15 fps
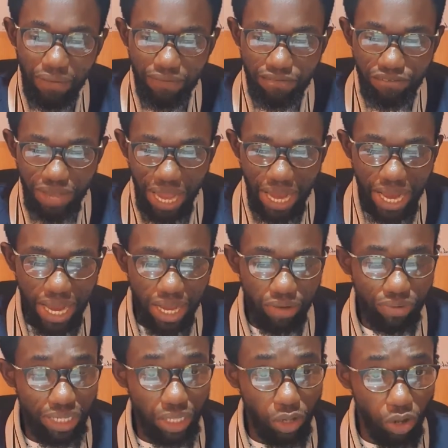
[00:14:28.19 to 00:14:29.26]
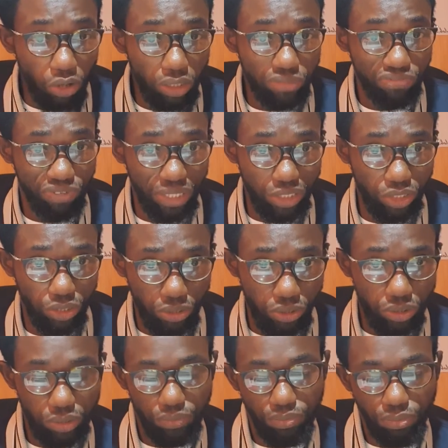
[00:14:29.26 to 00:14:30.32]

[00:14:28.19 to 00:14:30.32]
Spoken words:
very long videos.